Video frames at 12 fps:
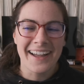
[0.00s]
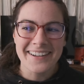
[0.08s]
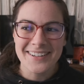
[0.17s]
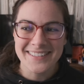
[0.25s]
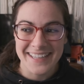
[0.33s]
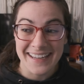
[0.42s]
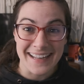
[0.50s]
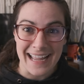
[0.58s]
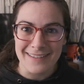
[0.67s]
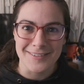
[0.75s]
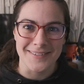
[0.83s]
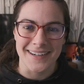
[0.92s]
I will take it
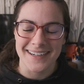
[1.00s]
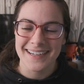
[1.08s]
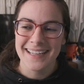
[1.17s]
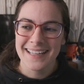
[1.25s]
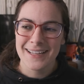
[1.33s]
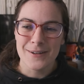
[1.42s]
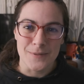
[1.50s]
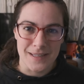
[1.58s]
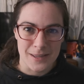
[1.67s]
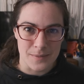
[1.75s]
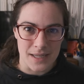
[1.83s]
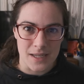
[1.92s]
everywhere
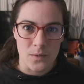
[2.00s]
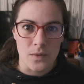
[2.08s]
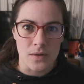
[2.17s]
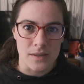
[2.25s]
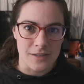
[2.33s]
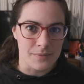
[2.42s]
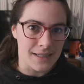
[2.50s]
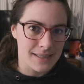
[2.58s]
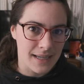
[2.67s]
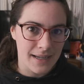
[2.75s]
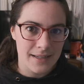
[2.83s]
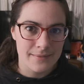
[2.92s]
with me. It won't leave my
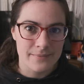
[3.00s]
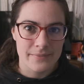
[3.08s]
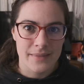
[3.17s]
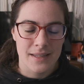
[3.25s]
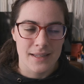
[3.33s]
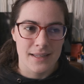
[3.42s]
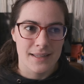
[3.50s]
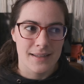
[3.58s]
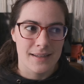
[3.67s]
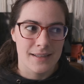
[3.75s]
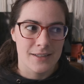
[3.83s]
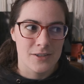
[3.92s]
sight.
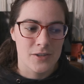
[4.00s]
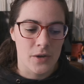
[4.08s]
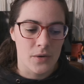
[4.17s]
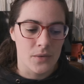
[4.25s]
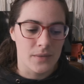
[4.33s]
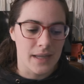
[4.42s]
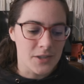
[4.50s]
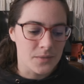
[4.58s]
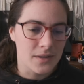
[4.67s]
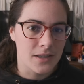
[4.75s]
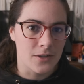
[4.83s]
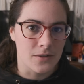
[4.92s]
So that's
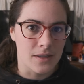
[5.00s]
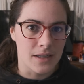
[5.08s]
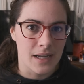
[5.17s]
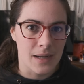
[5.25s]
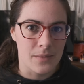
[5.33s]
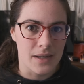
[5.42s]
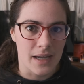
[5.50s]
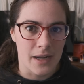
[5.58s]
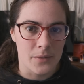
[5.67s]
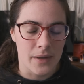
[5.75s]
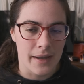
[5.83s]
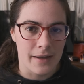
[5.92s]
really the only camera that
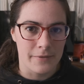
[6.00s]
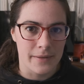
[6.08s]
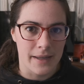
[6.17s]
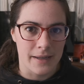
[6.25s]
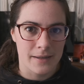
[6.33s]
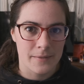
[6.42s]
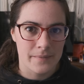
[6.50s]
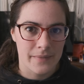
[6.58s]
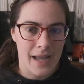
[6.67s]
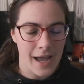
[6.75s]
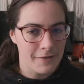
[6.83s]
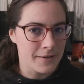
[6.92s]
I will have like
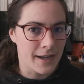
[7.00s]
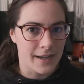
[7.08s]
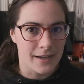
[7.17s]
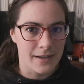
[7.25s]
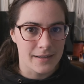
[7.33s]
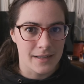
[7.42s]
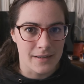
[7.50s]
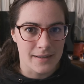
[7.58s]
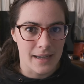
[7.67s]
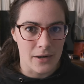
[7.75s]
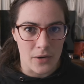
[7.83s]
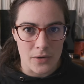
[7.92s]
half an eye on
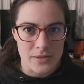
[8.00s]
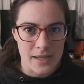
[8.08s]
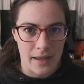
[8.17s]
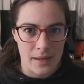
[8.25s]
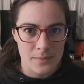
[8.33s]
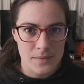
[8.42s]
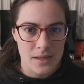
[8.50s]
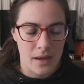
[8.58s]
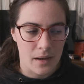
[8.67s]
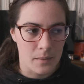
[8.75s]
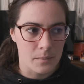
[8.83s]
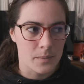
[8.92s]
at all times.
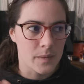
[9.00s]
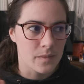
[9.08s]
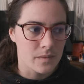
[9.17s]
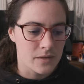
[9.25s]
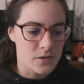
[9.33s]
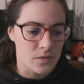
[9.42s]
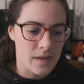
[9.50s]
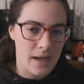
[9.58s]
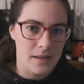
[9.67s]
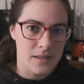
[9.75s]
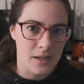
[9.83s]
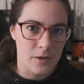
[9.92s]
Um, but so
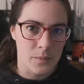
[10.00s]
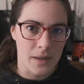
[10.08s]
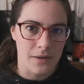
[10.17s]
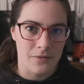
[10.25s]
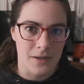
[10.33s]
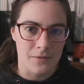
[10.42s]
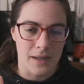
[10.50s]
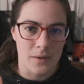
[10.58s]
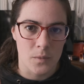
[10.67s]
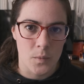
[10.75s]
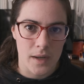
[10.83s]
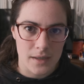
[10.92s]
that is the other benefit of like
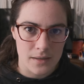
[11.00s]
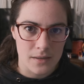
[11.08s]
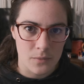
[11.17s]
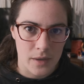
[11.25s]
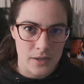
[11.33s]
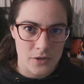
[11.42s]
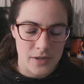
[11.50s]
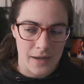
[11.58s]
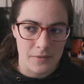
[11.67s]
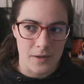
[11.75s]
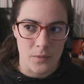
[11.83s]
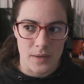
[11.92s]
when when you're
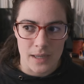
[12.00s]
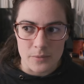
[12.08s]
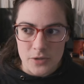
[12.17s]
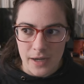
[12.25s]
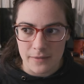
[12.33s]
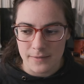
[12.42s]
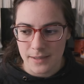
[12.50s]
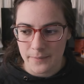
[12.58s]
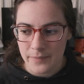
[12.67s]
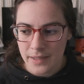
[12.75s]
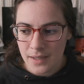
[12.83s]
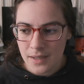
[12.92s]
traveling, when I'm
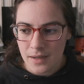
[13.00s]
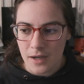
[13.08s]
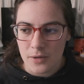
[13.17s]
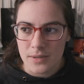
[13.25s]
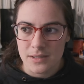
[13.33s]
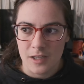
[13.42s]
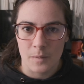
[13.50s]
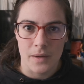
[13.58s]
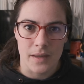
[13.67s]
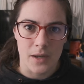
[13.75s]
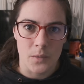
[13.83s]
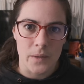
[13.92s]
traveling, I always think
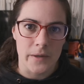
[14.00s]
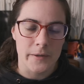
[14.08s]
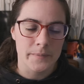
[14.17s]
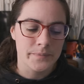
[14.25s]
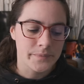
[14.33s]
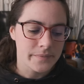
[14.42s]
about like, well,